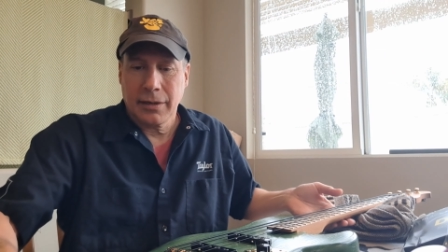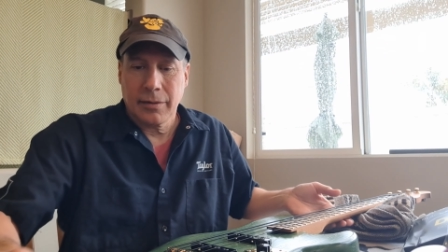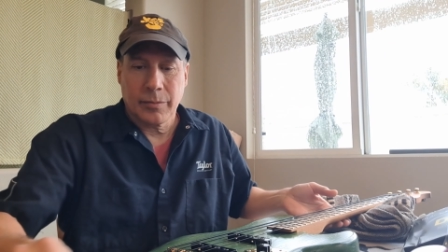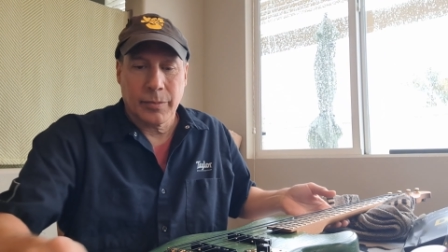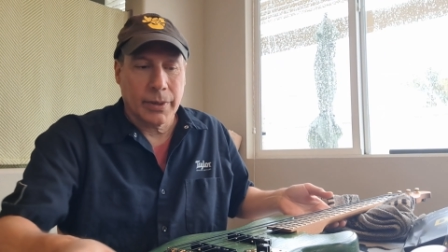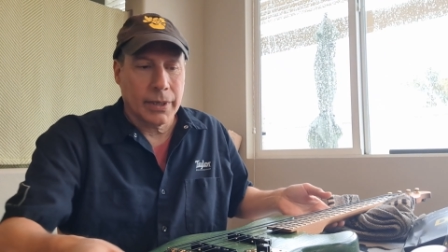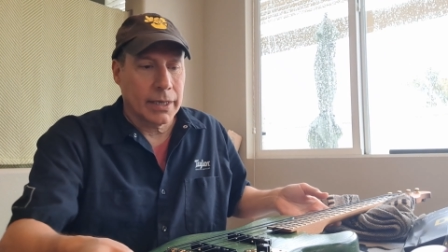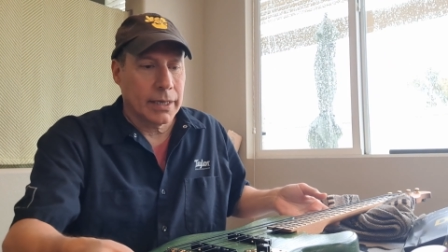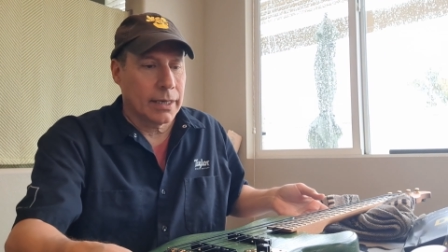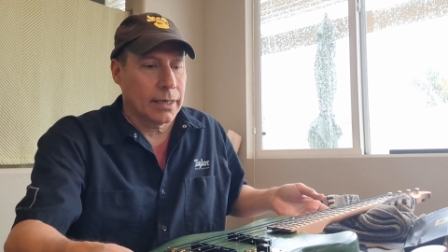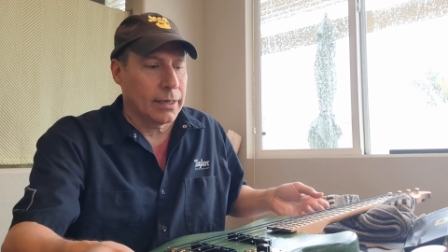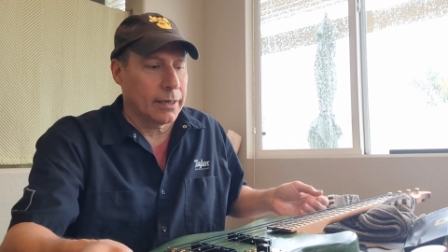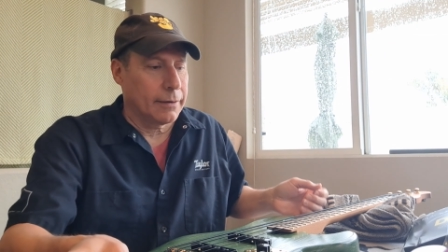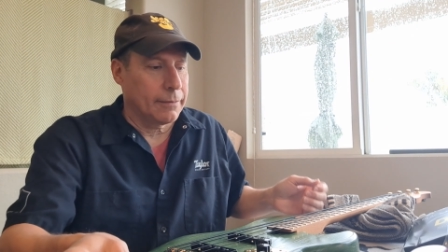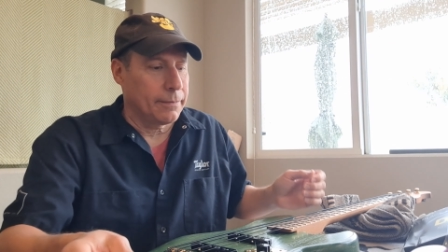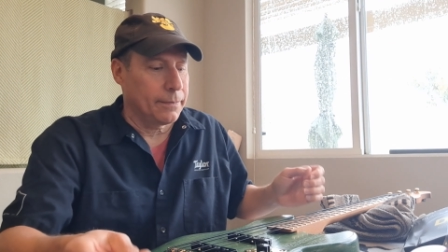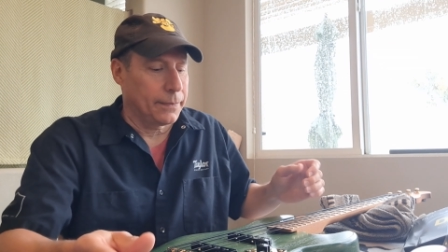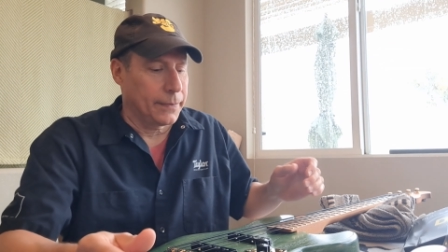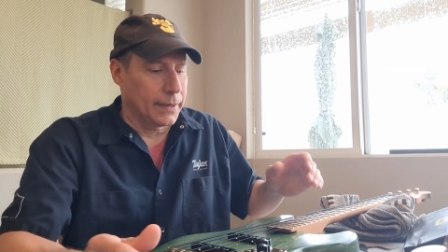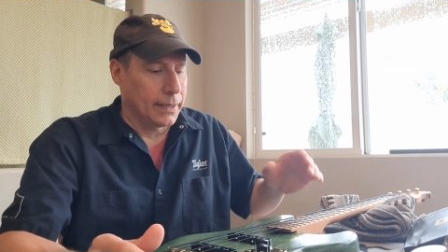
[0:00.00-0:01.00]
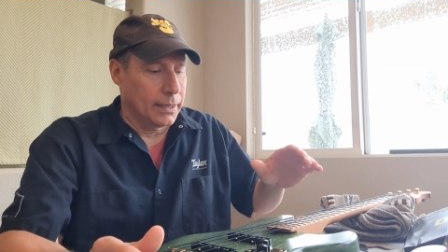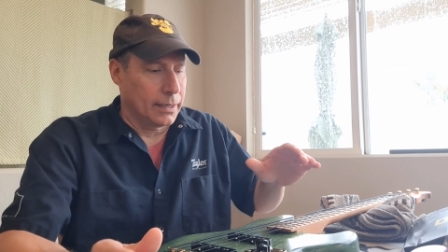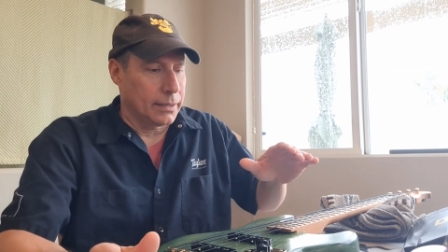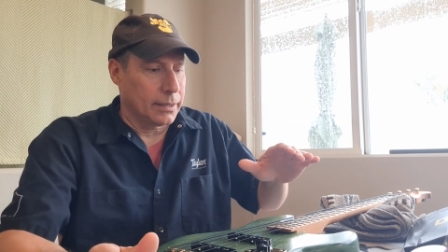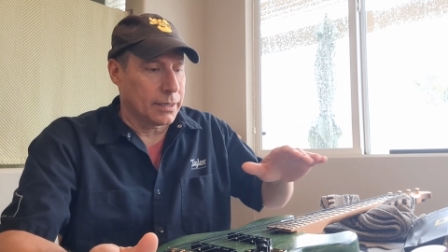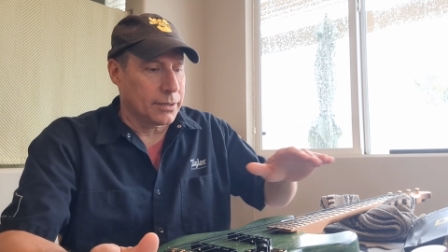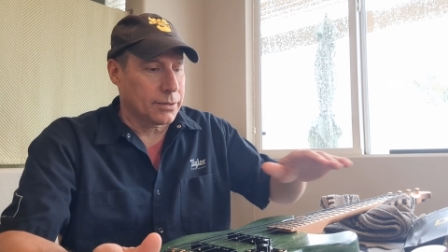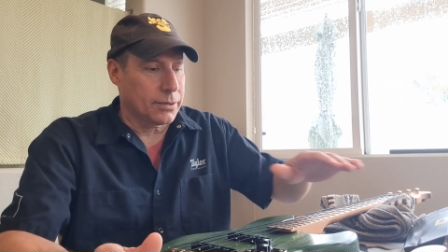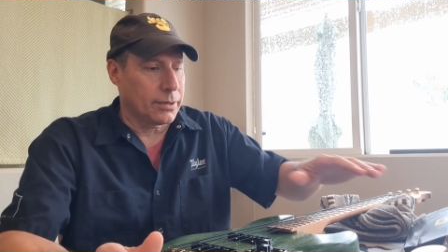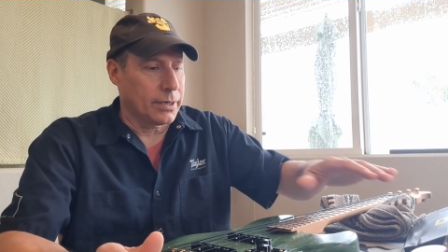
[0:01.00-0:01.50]
But
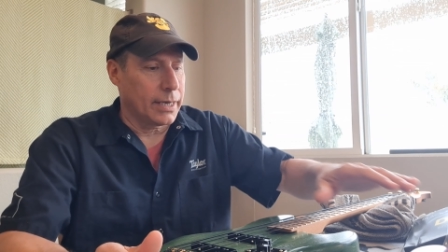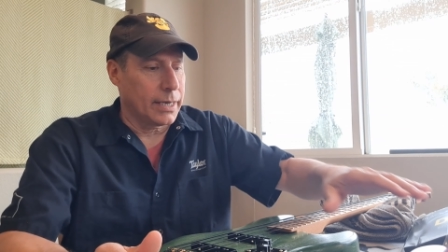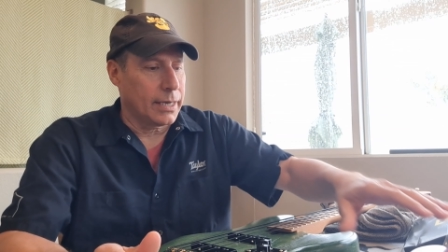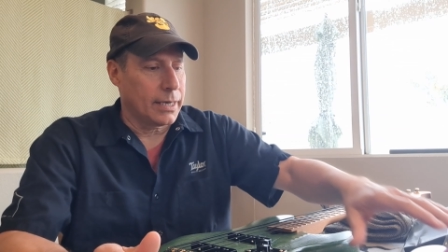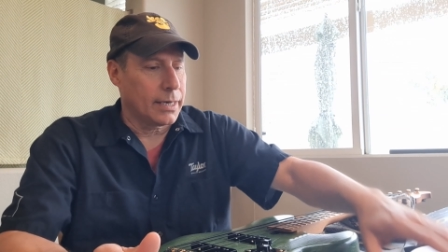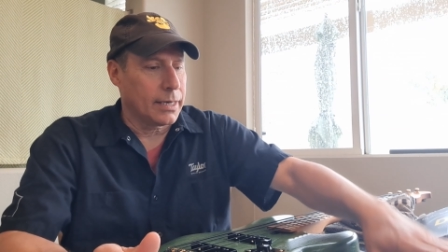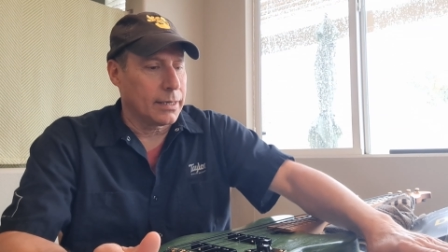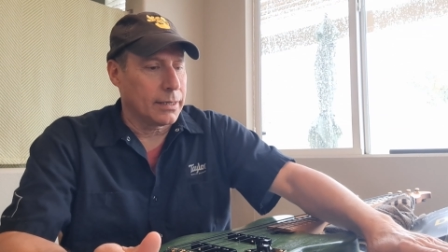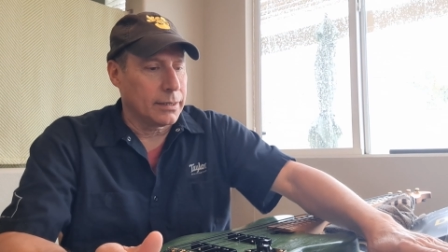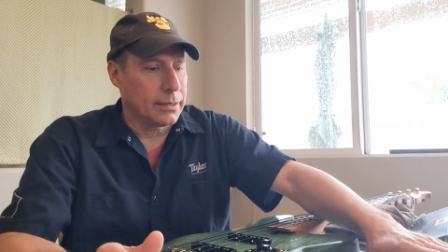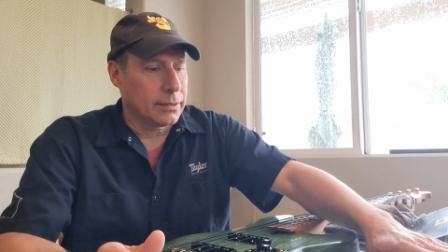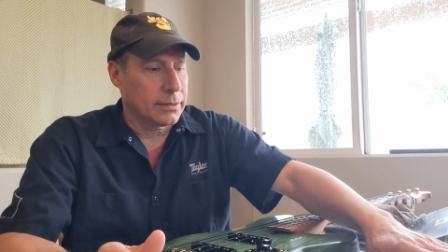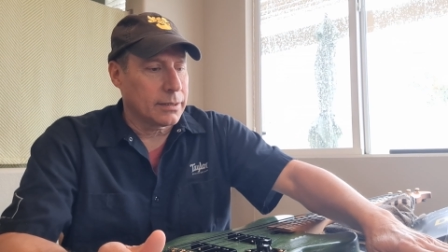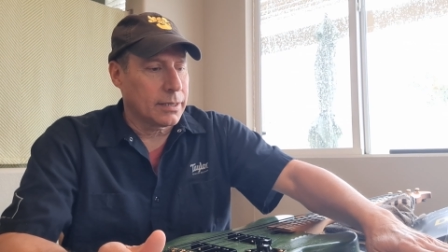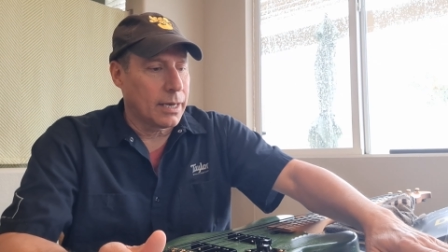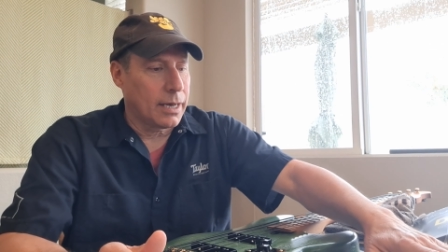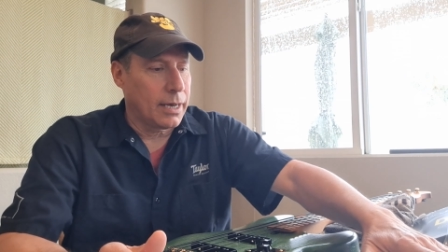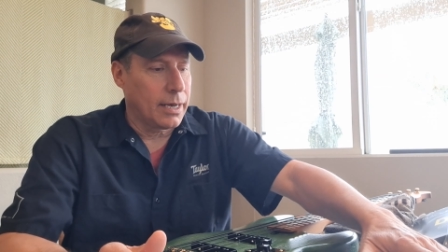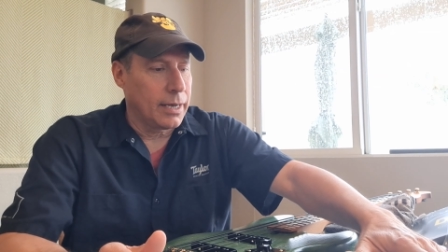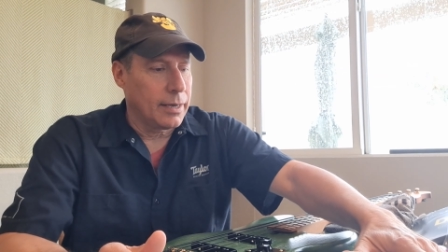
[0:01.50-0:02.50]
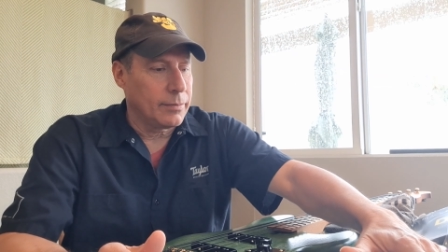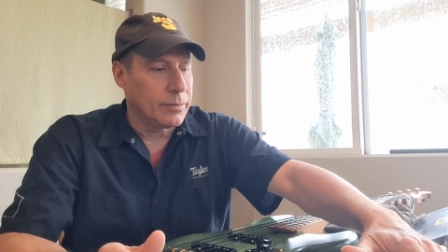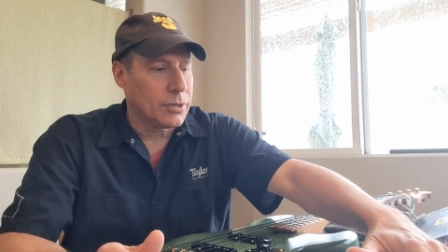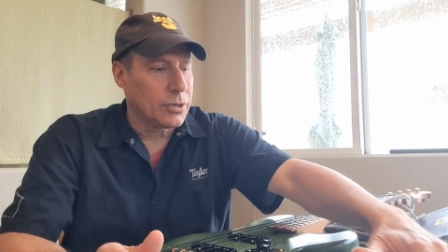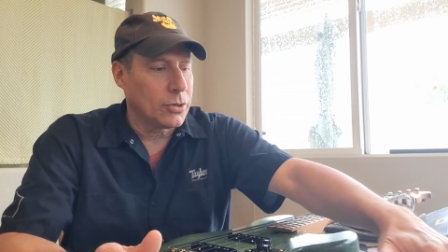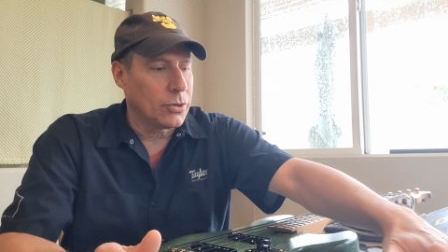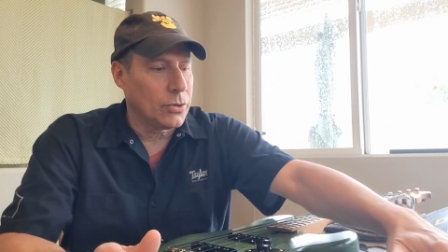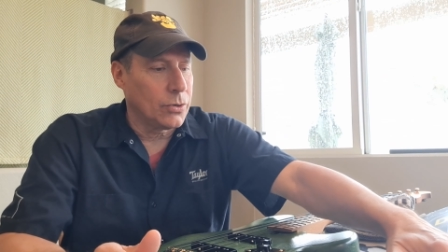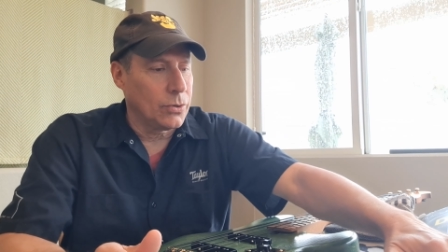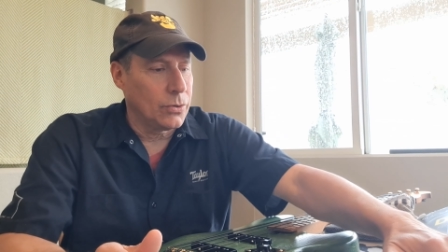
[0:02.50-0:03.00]
yesterday I had a little time
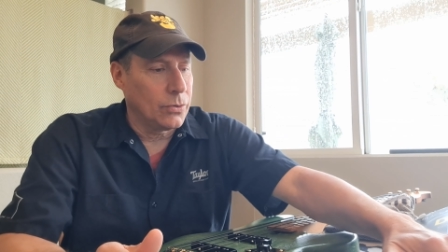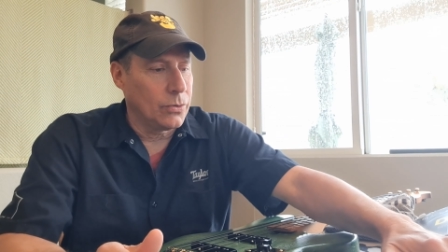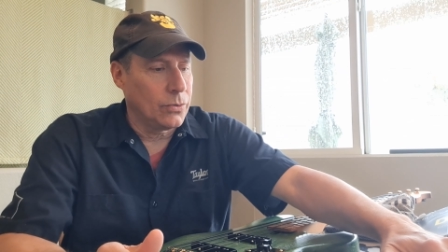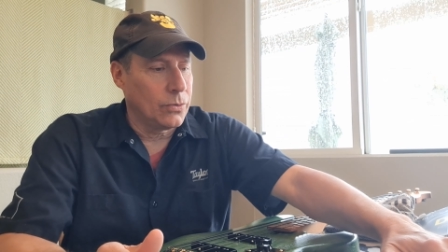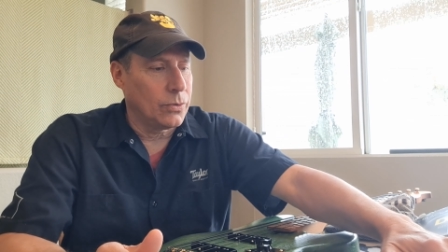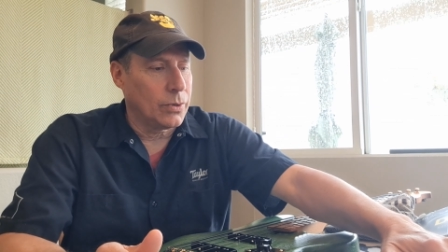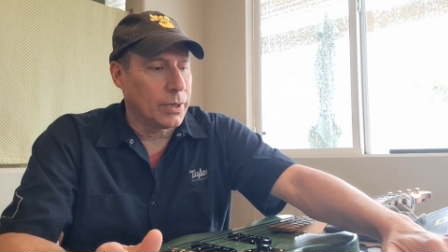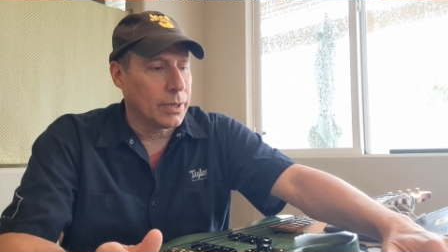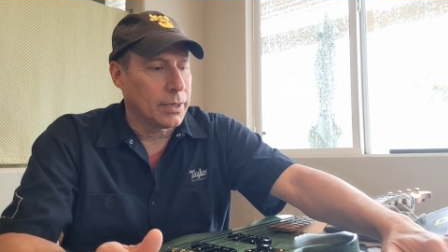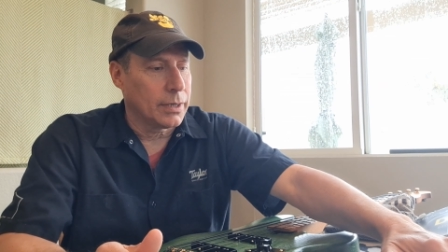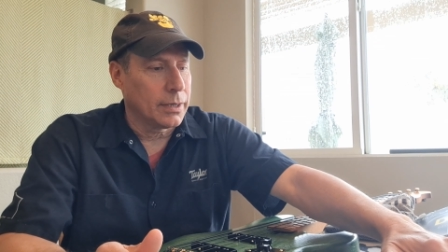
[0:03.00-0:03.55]
to